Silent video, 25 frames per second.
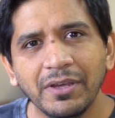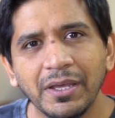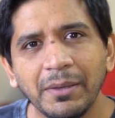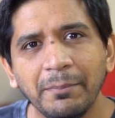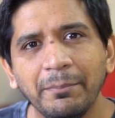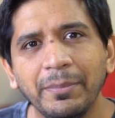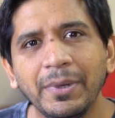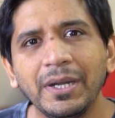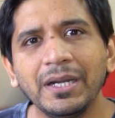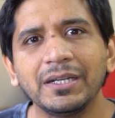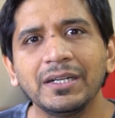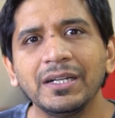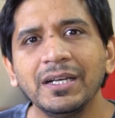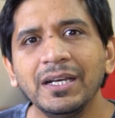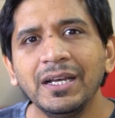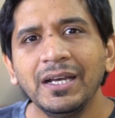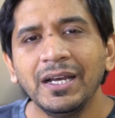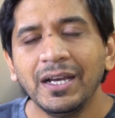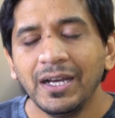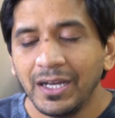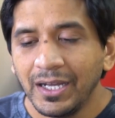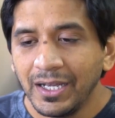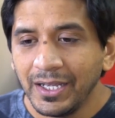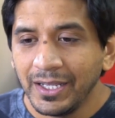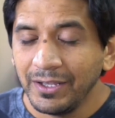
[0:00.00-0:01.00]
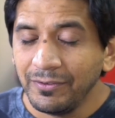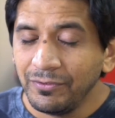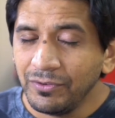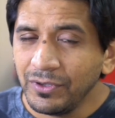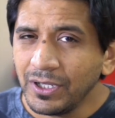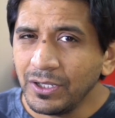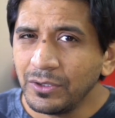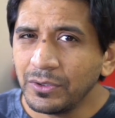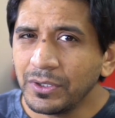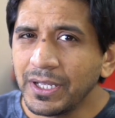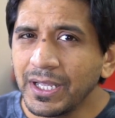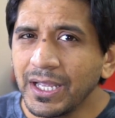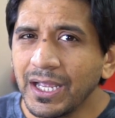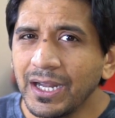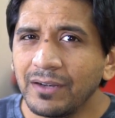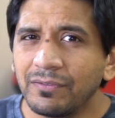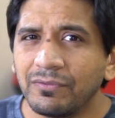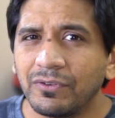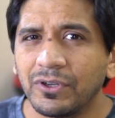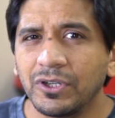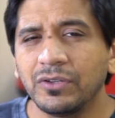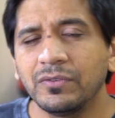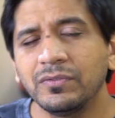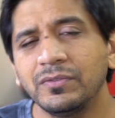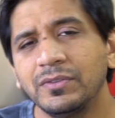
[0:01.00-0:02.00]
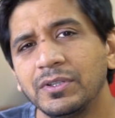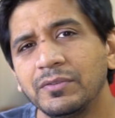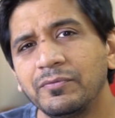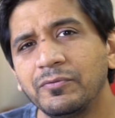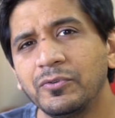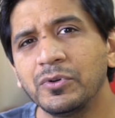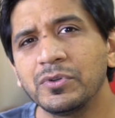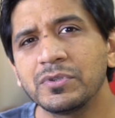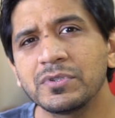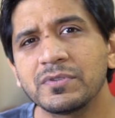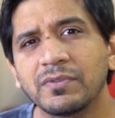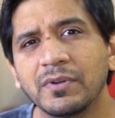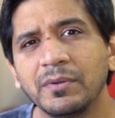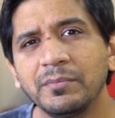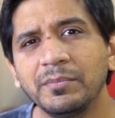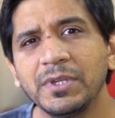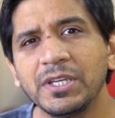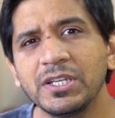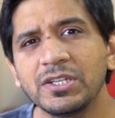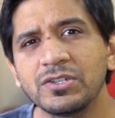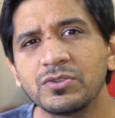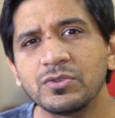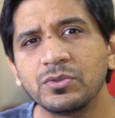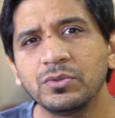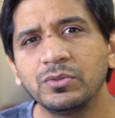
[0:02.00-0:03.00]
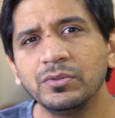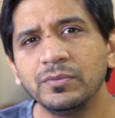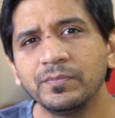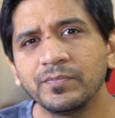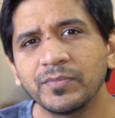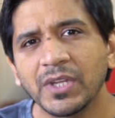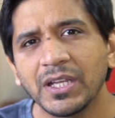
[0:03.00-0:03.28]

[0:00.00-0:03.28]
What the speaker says: But if you're looking at one of the phones from these two,